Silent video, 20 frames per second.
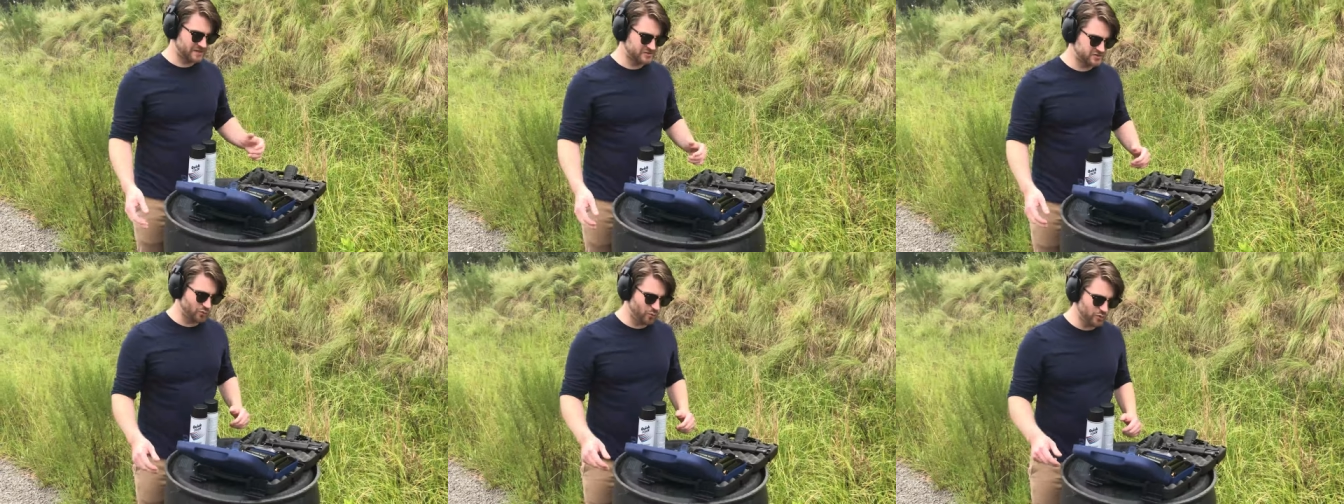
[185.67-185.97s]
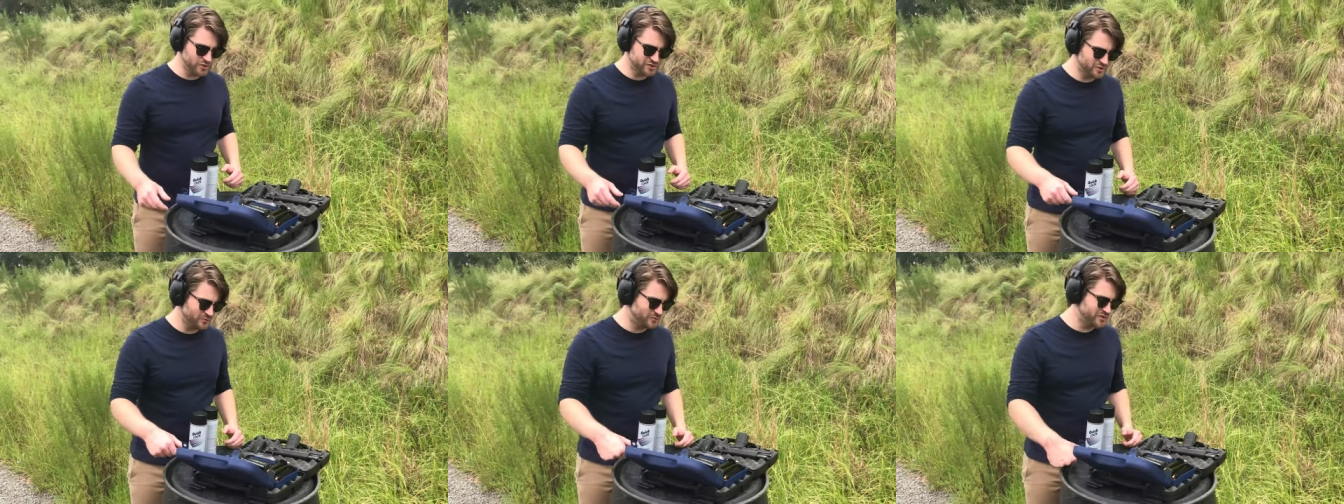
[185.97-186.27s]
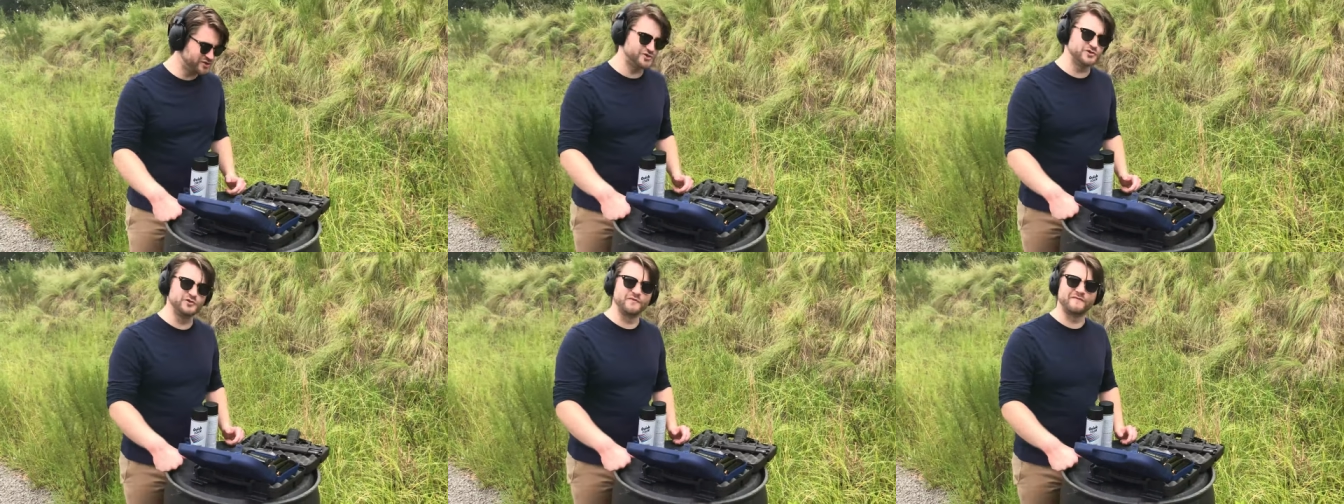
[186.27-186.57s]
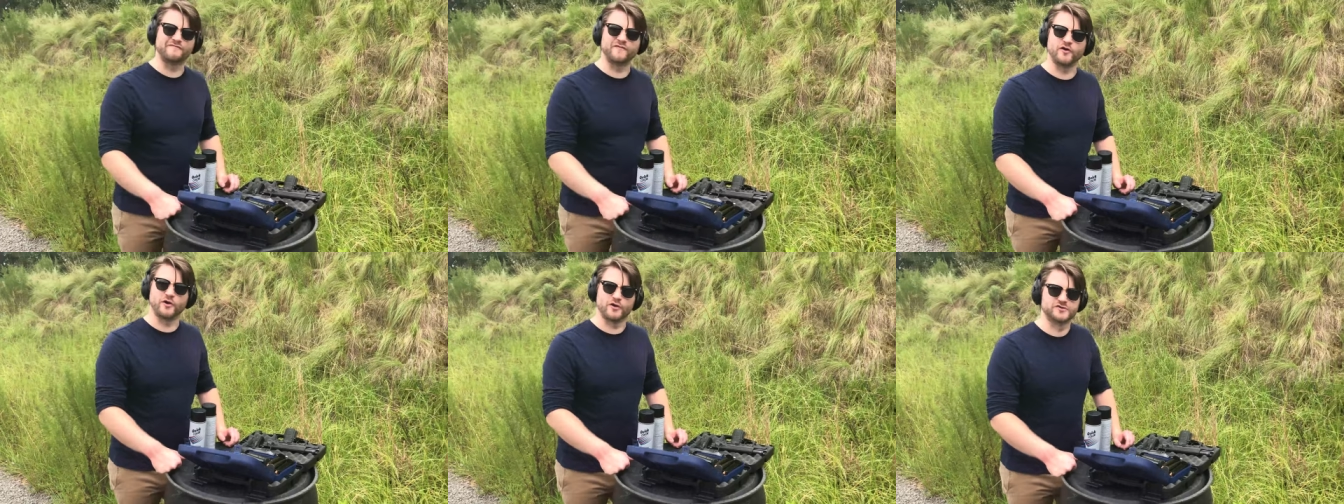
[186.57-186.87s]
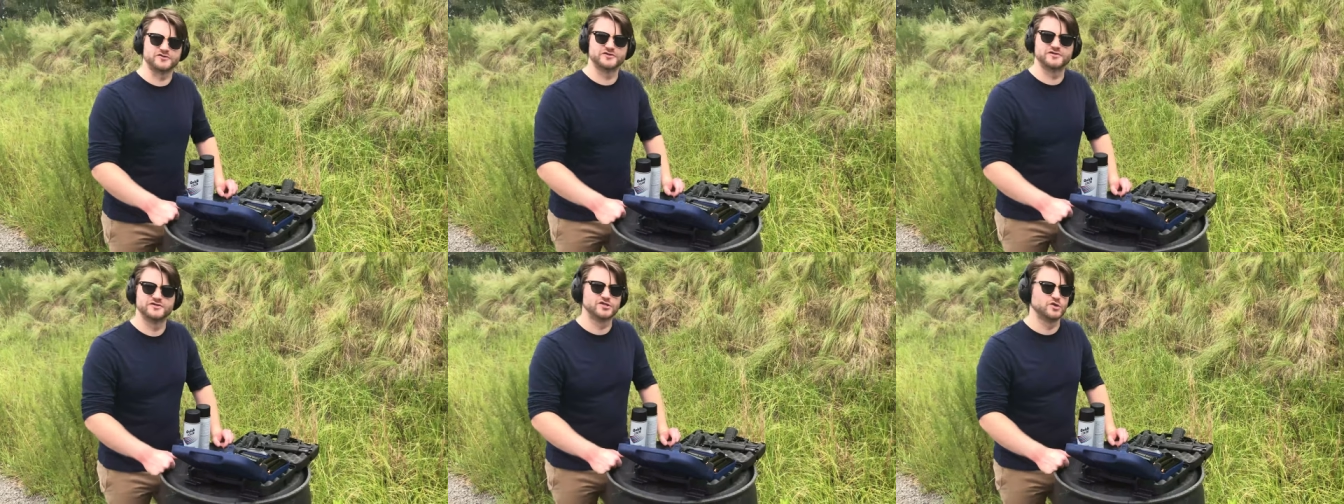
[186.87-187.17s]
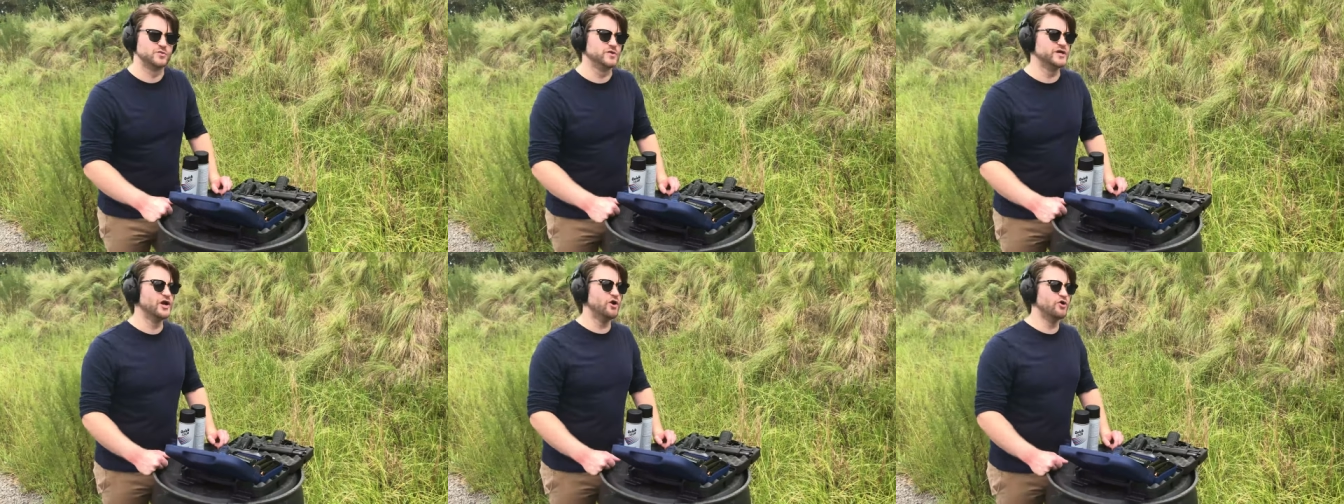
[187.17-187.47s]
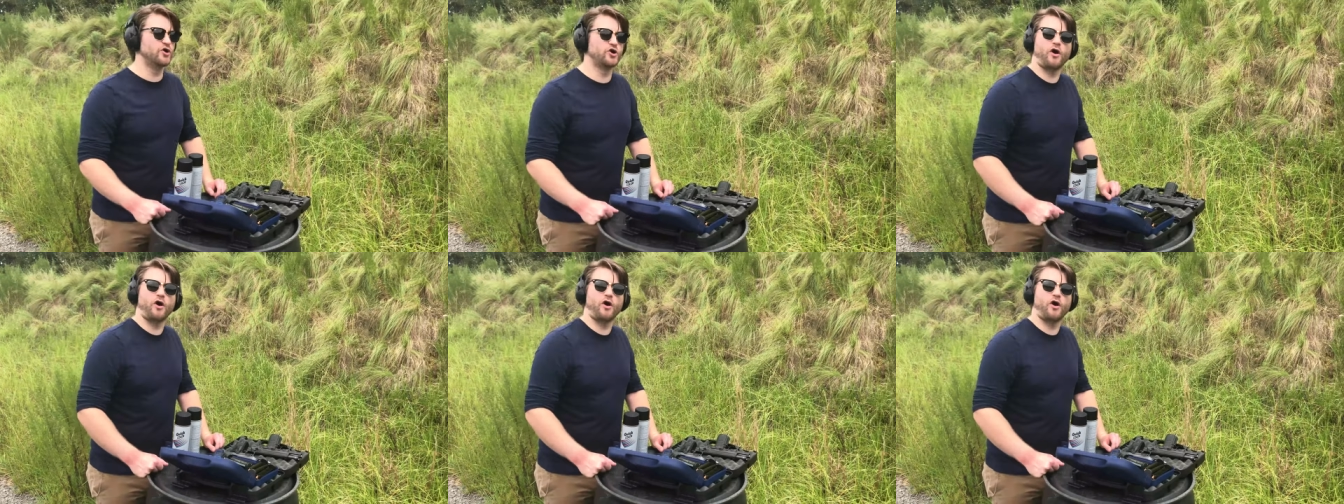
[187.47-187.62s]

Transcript: So what should we shoot first? Should we go